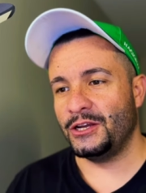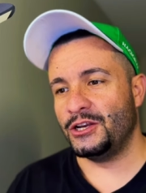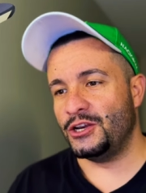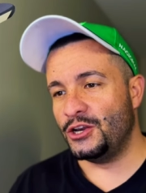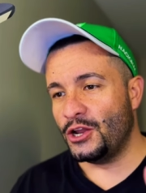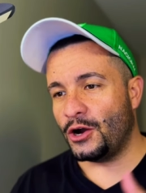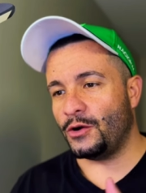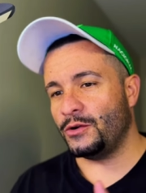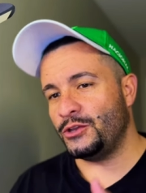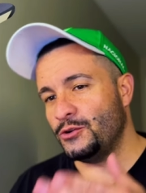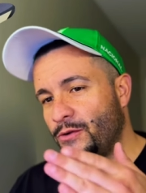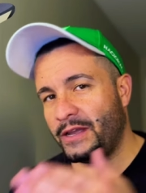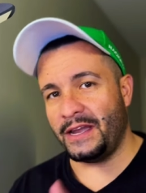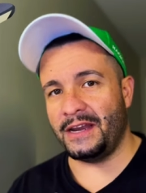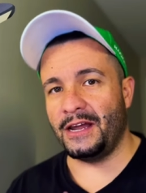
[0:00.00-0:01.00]
No, you
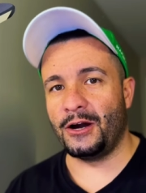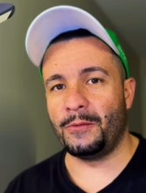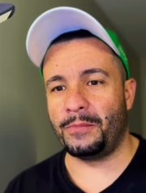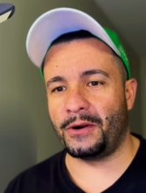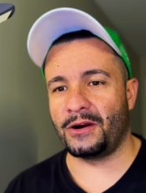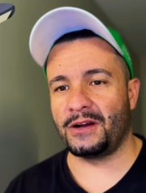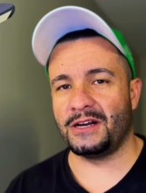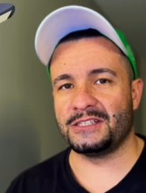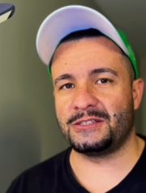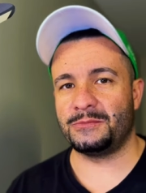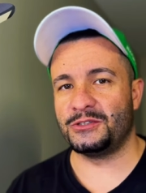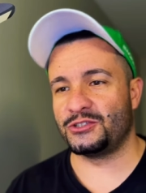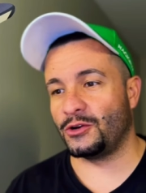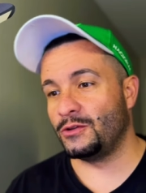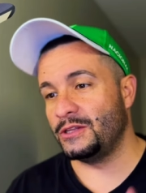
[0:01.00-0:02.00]
can't help our
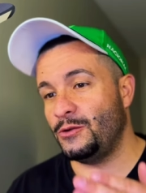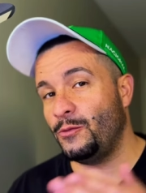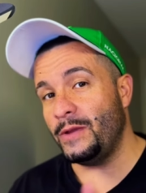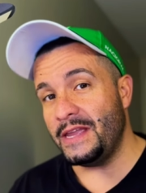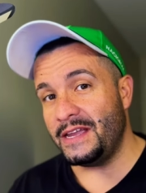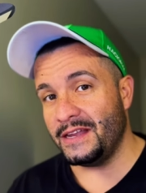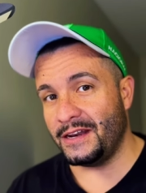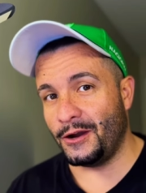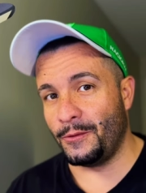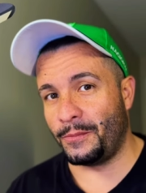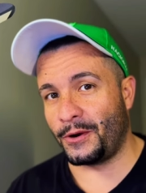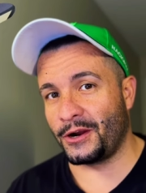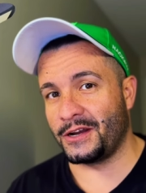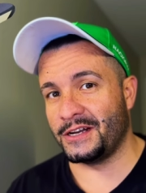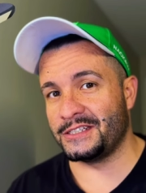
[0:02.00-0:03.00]
customers. Only we can help
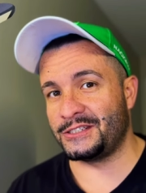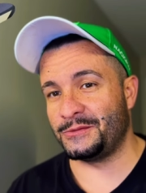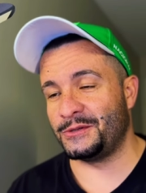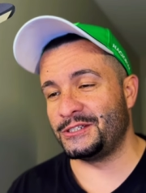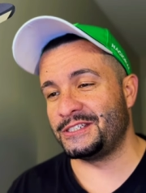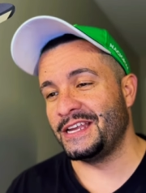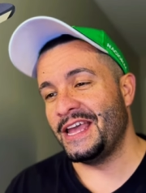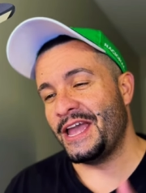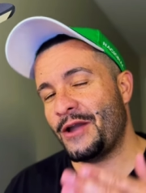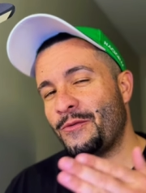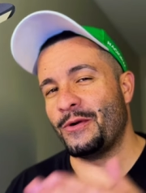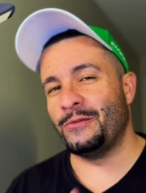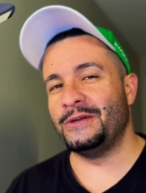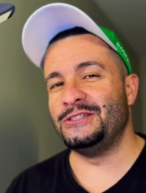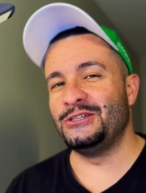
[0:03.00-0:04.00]
our customers. And
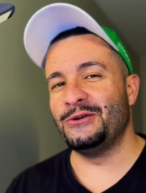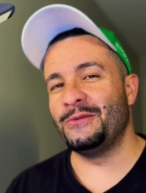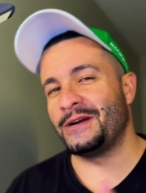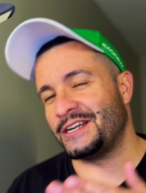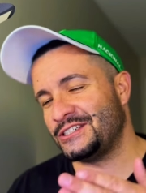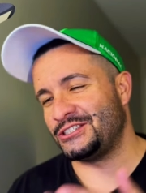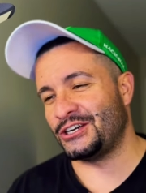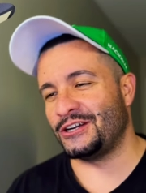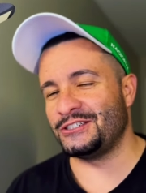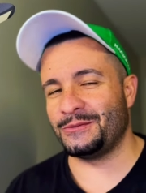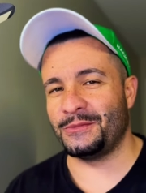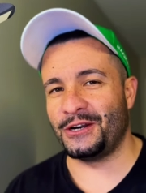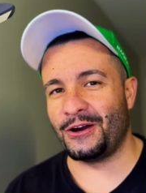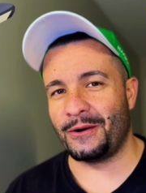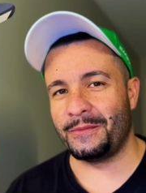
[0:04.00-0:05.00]
when we do, we're going to charge them
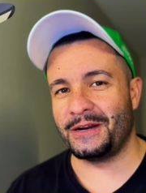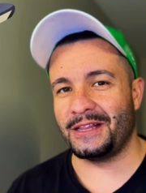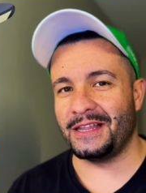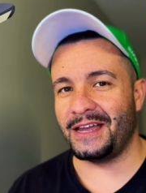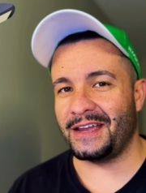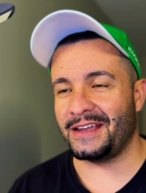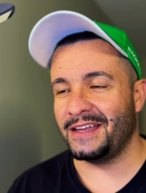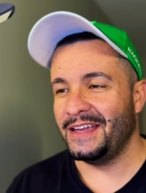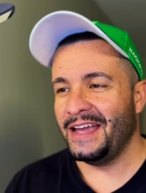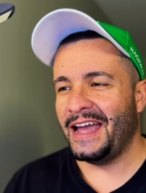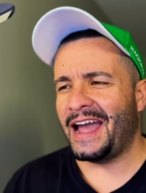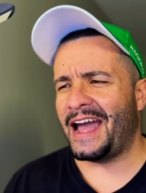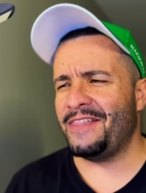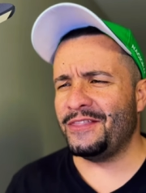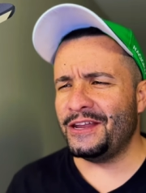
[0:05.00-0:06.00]
an arm and a leg.
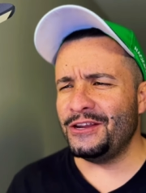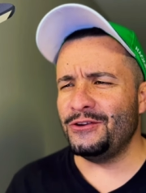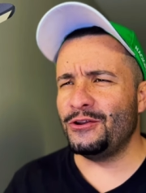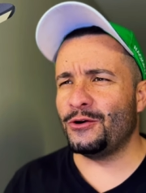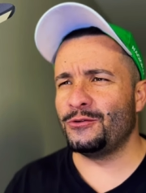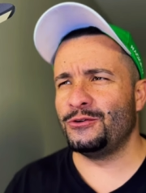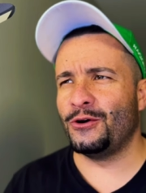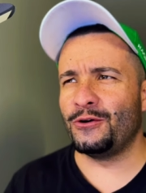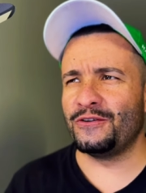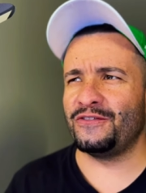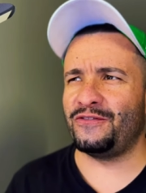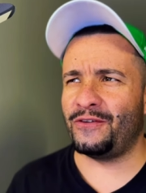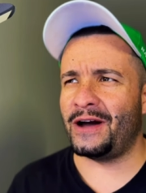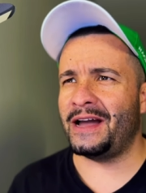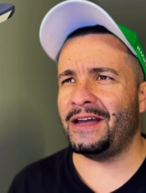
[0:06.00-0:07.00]
And then you don't
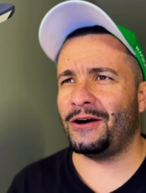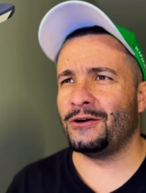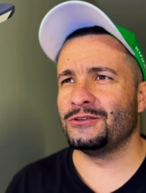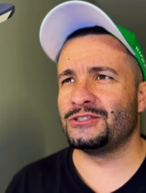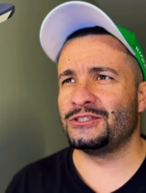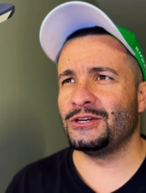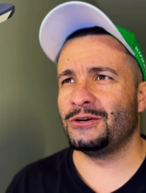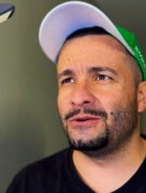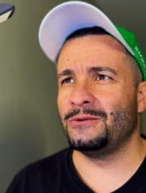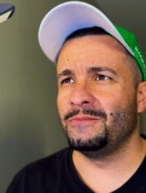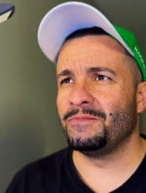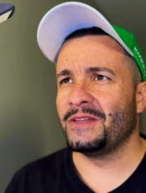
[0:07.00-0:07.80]
notify also,